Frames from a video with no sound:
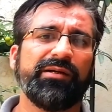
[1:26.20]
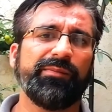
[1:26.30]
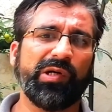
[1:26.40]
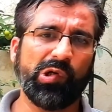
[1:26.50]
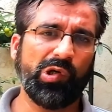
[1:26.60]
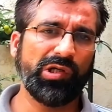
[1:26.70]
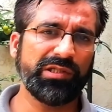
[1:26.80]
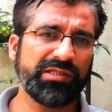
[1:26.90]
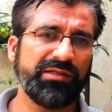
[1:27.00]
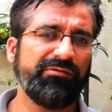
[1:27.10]

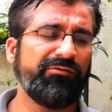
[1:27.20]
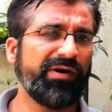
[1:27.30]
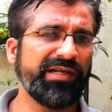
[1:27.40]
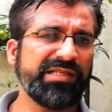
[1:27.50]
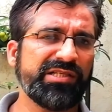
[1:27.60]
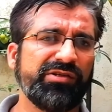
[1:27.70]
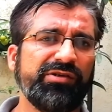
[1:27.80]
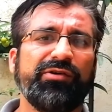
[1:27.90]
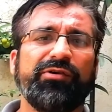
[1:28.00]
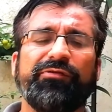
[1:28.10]
because once
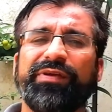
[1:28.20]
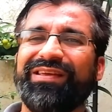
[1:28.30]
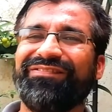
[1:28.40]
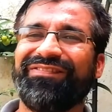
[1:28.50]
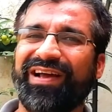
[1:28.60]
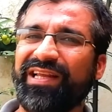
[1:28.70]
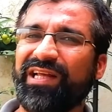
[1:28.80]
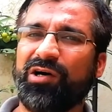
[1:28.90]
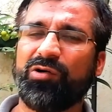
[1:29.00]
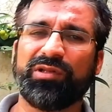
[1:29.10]
we find
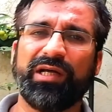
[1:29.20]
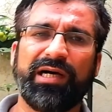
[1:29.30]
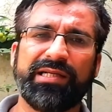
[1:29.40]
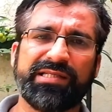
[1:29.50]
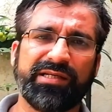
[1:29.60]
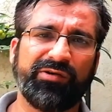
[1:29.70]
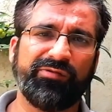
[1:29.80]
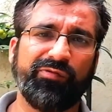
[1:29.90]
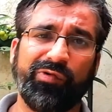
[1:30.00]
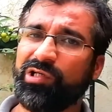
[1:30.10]
out the answer
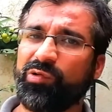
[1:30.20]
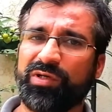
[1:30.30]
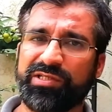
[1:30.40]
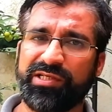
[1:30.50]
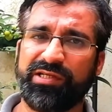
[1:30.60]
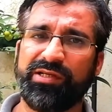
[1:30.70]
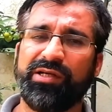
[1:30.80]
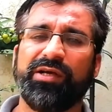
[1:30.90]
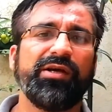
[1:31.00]
of one question,